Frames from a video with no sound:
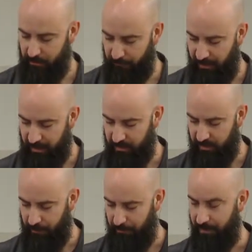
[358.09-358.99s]
to find
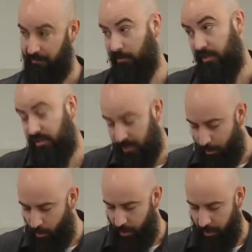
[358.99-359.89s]
something, really
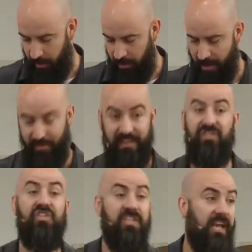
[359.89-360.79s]
someone, that
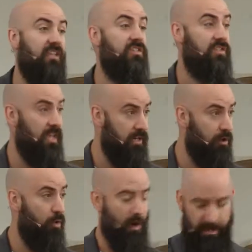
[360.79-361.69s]
sticks and
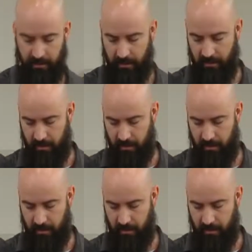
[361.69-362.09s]
quick.